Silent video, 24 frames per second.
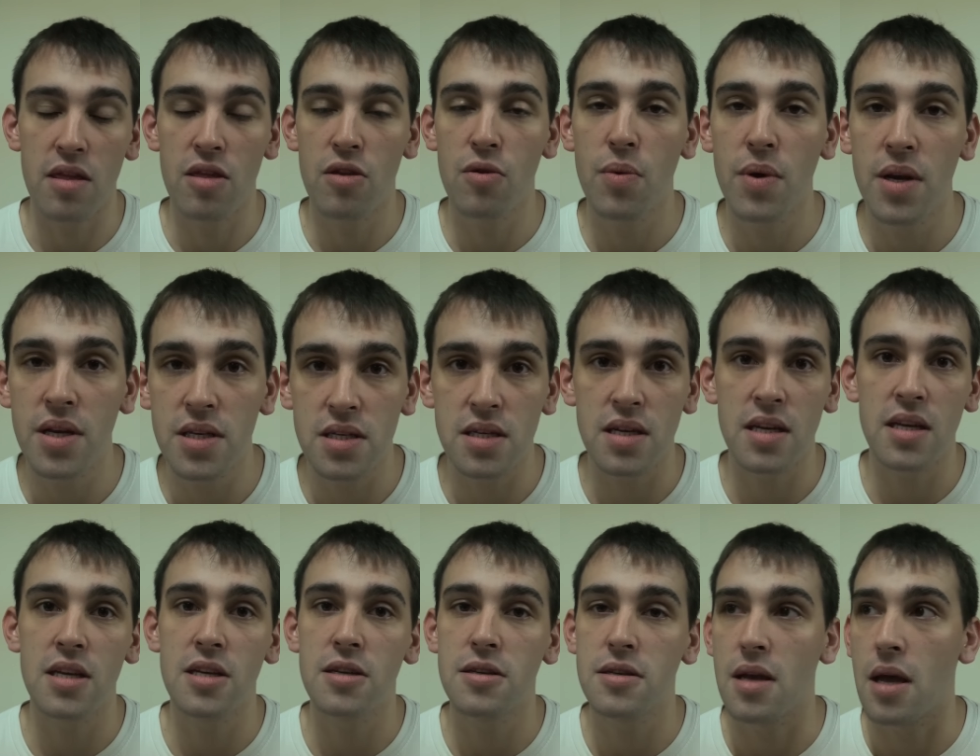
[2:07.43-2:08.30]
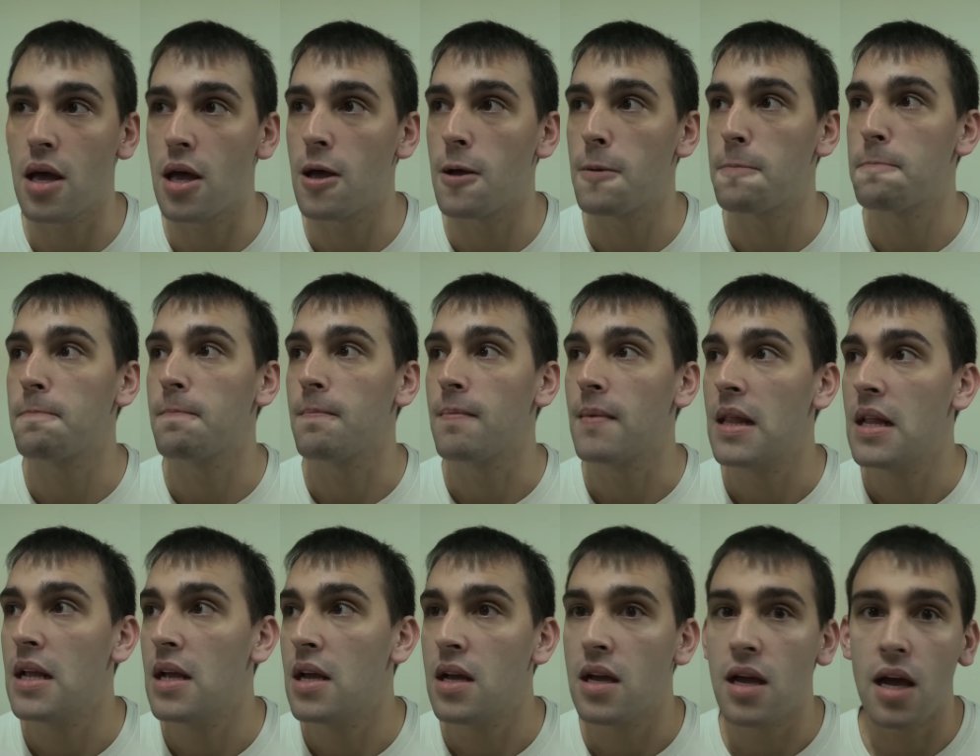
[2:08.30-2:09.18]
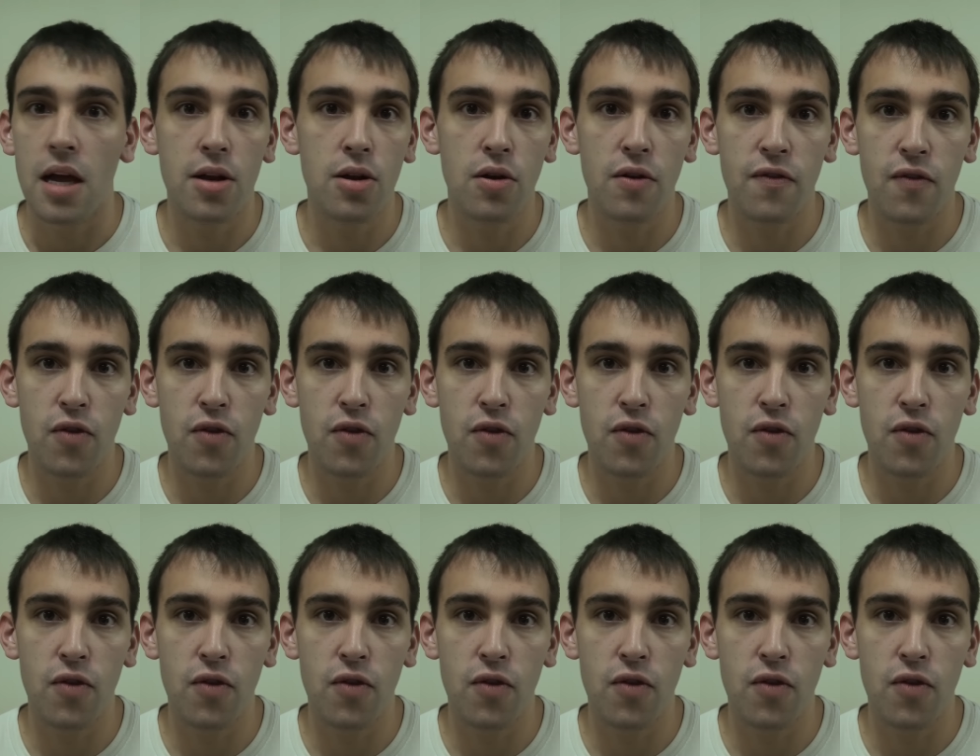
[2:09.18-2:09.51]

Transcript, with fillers: And the reason is uh, I know